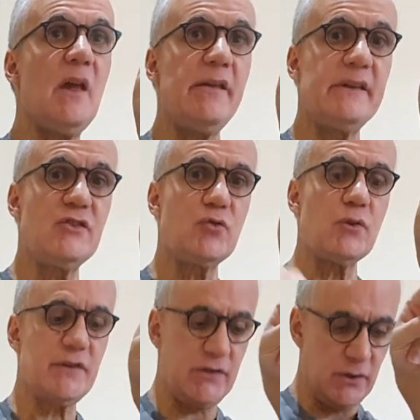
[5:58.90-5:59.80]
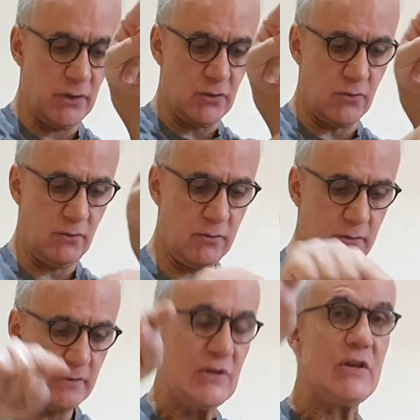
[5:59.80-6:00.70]
and then draw a circle,
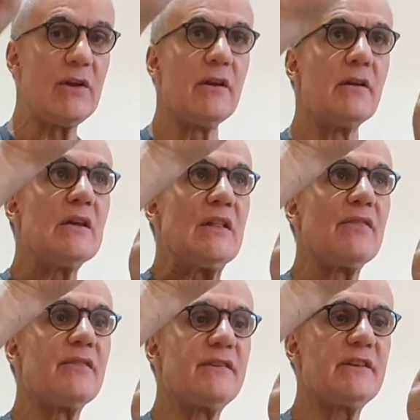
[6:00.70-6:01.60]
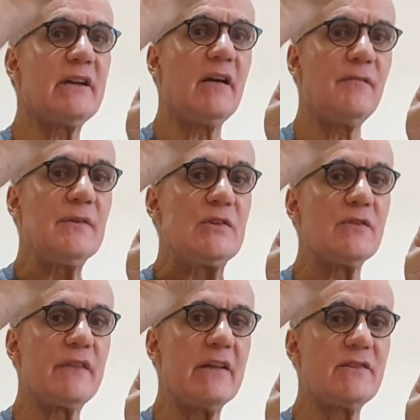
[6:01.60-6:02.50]
the circumference of that